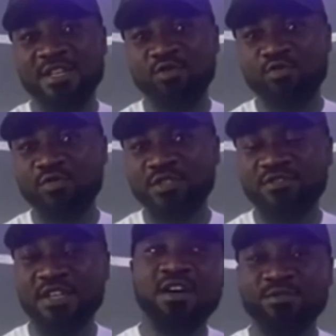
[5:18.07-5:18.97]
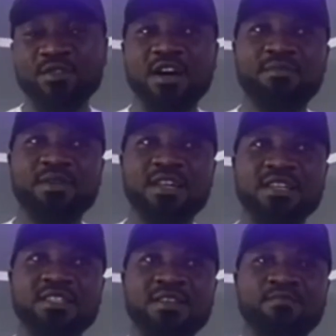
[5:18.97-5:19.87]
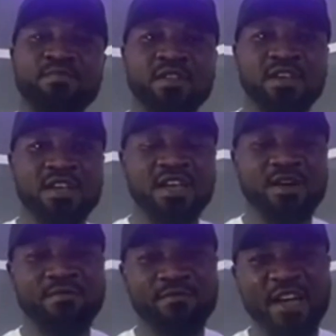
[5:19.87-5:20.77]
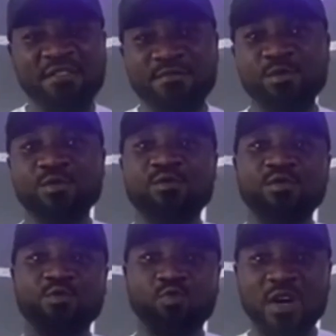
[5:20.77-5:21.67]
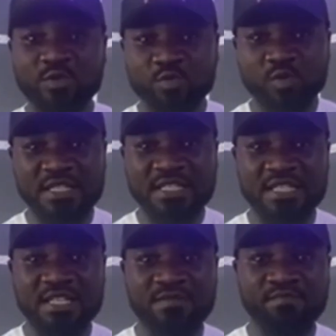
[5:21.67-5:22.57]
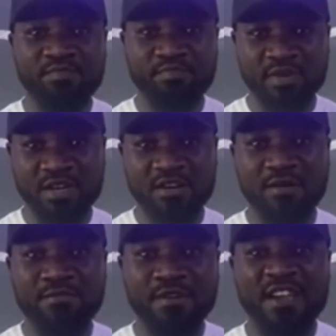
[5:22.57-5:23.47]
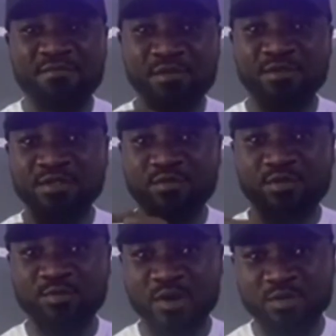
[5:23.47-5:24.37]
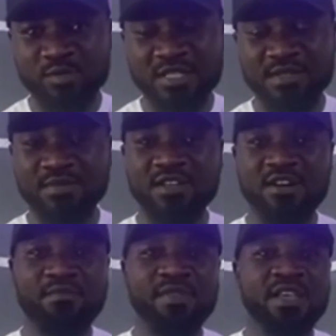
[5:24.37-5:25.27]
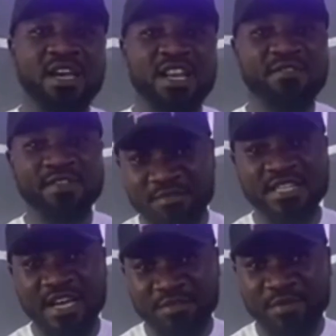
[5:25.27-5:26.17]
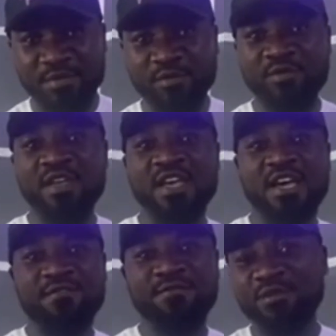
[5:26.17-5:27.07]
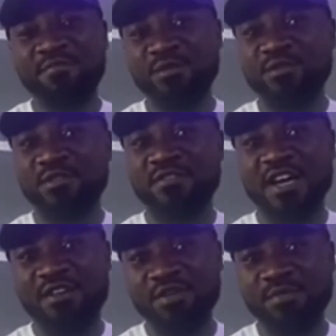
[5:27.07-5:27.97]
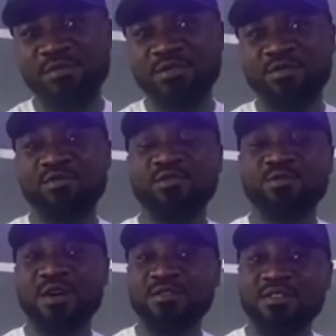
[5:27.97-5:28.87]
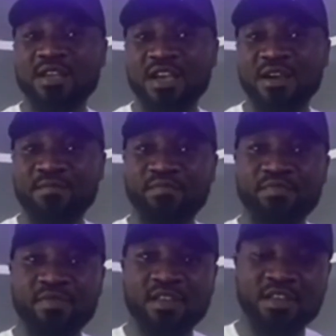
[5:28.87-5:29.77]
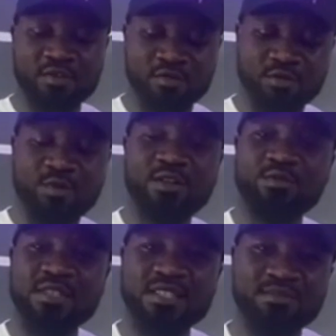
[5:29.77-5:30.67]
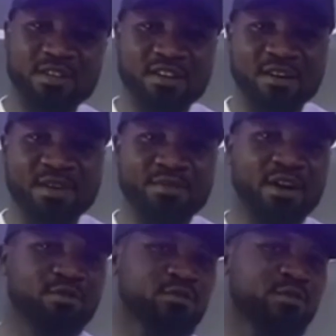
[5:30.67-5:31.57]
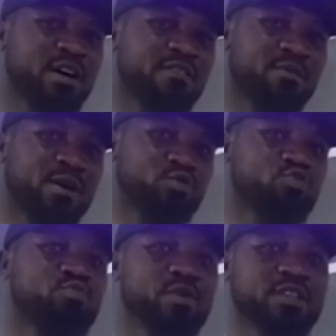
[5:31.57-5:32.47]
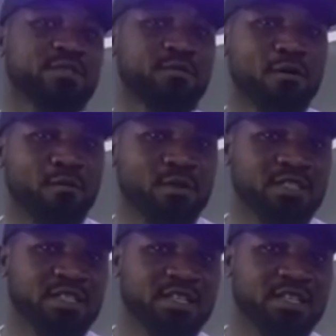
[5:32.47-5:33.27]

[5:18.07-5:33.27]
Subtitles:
the dose strength will come in as 5 mil equals 120 milligram. 5 mils equals 120 milligram. And if it's 100 mil and 5 mils of the 100 mils equals 120 milligram, then you are going to have about 2.4